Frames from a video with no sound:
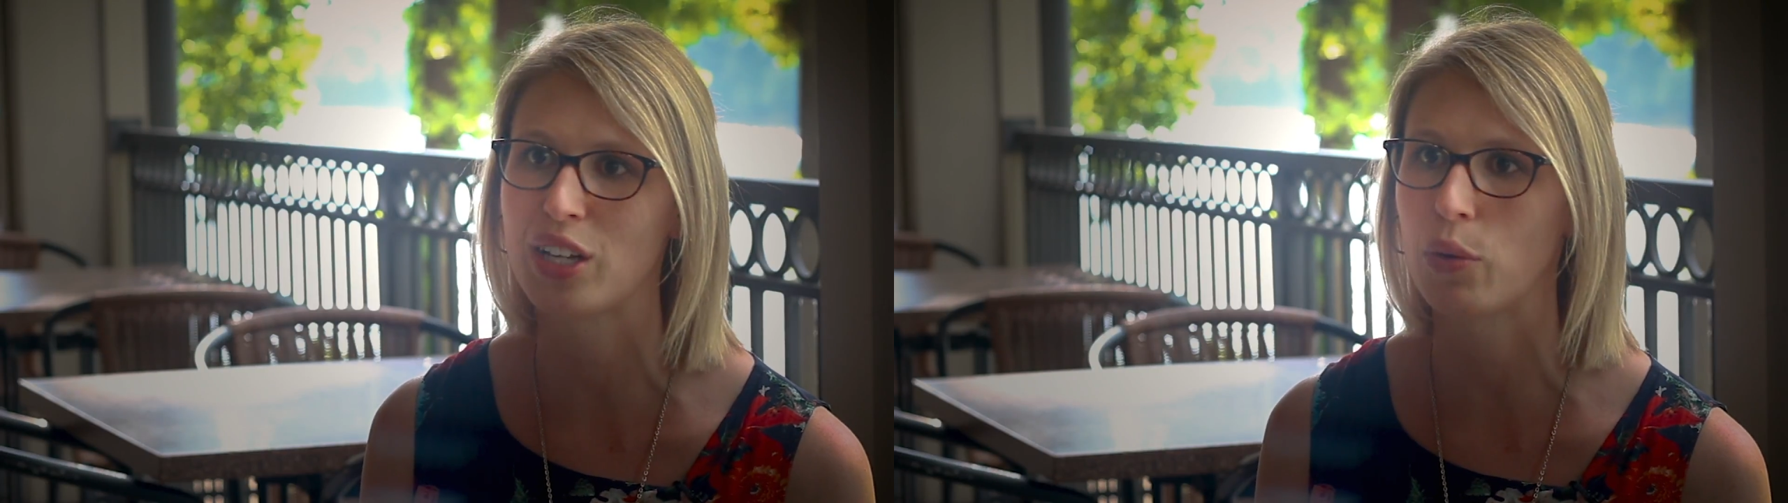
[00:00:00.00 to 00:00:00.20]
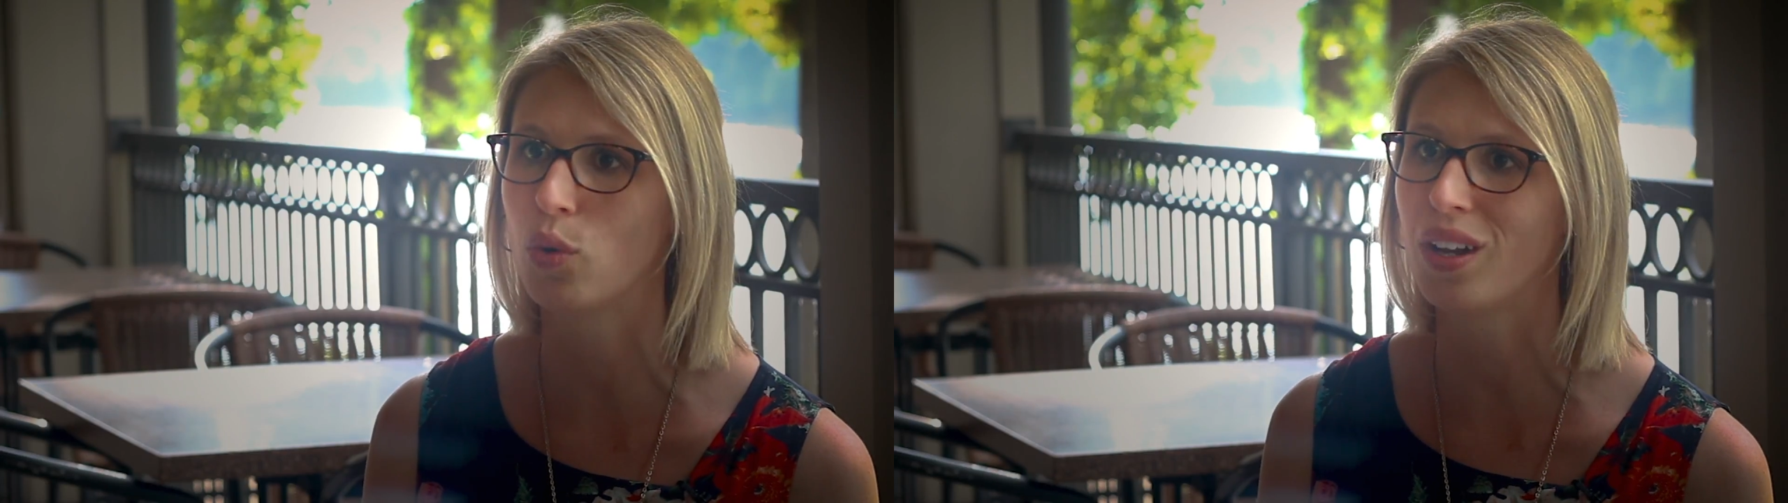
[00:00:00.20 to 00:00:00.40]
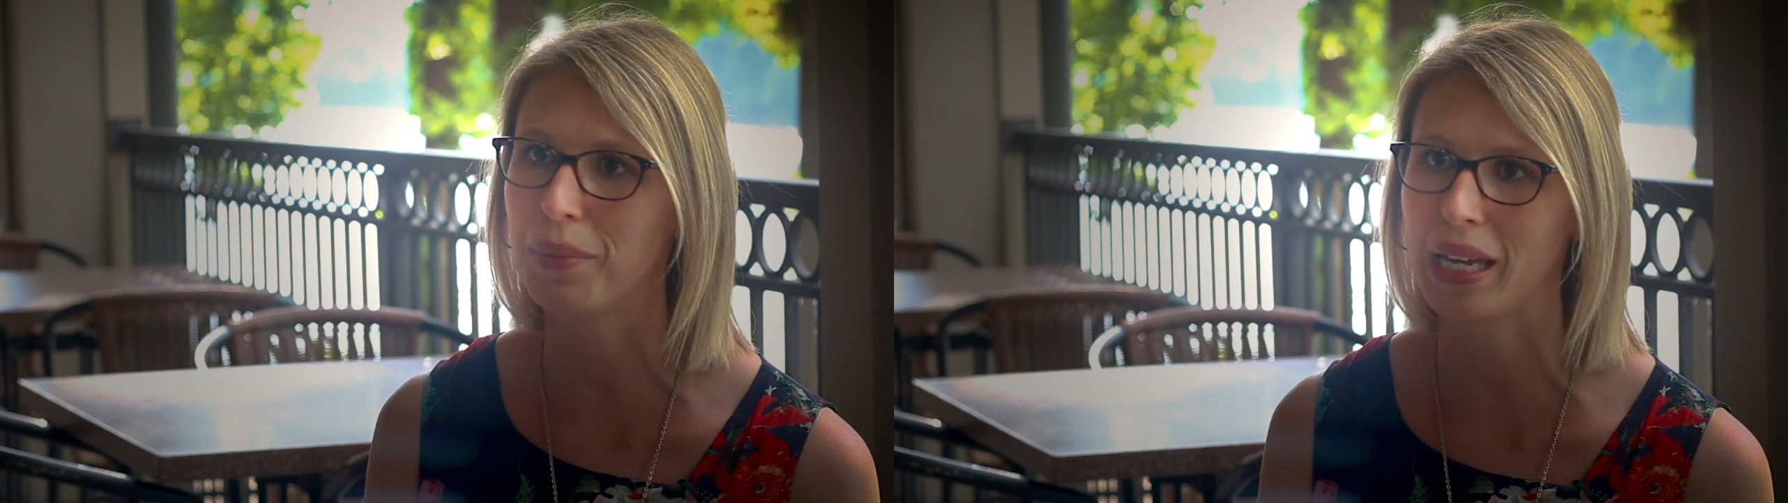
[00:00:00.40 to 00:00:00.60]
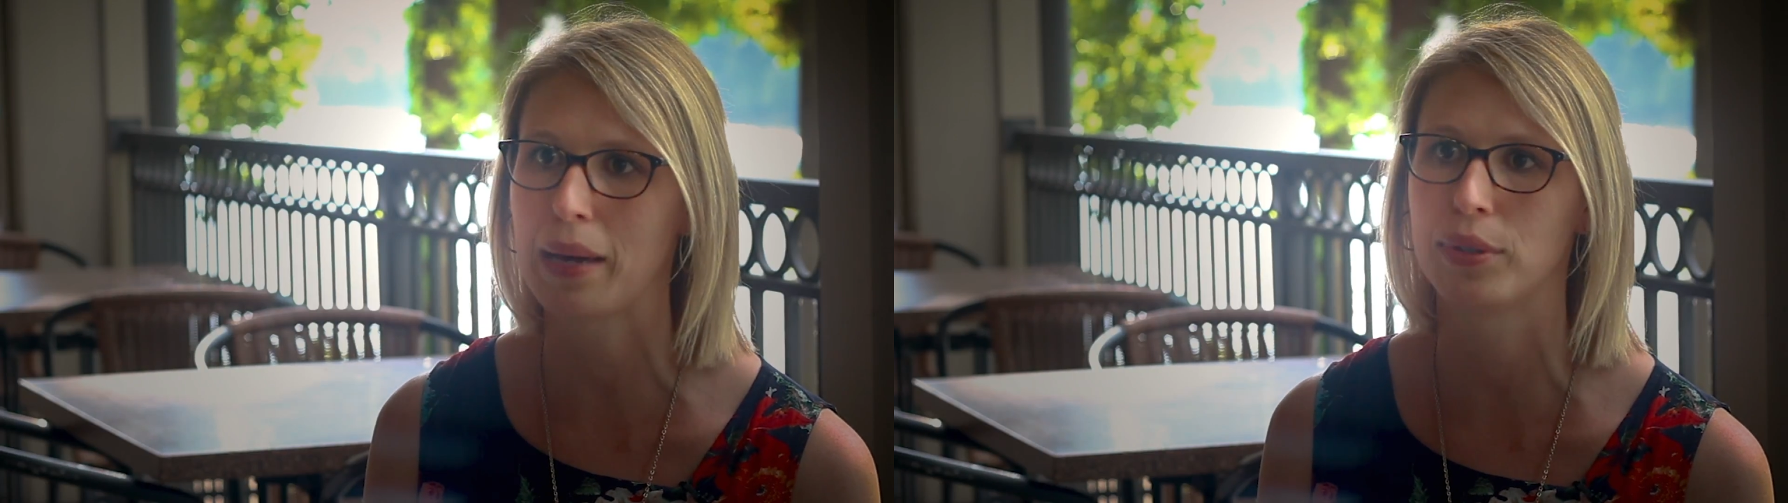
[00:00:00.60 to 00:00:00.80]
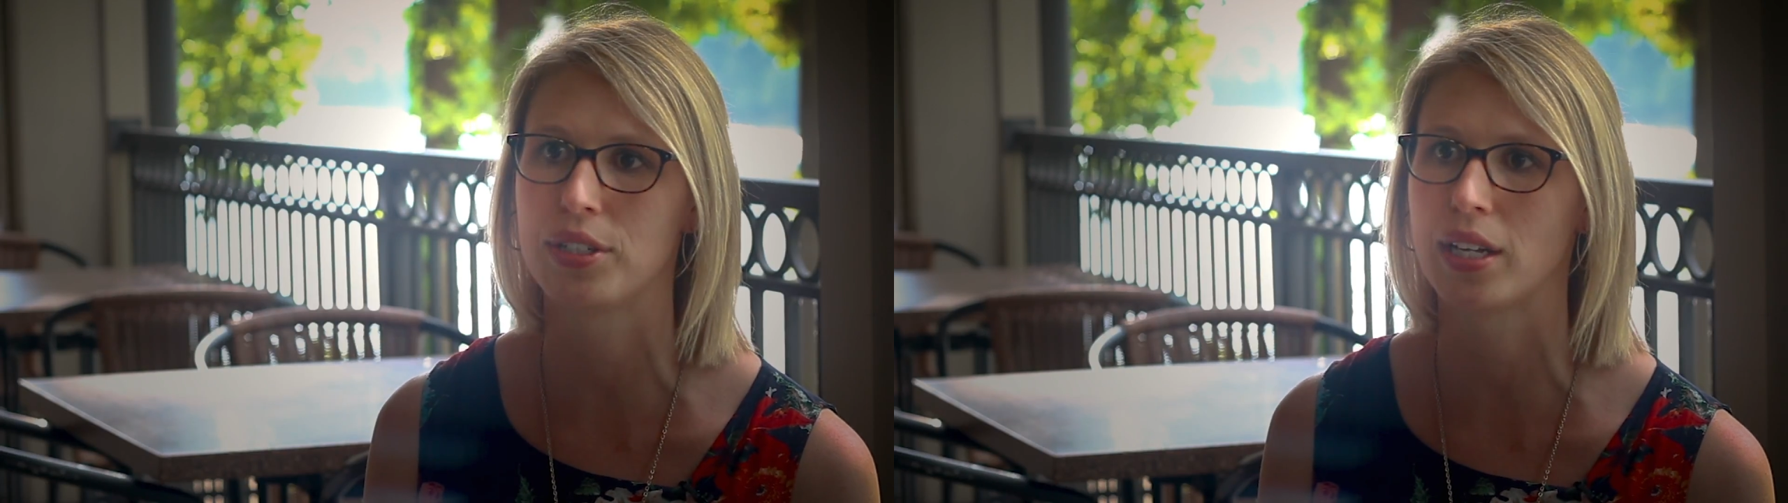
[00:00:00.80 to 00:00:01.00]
I want to be able to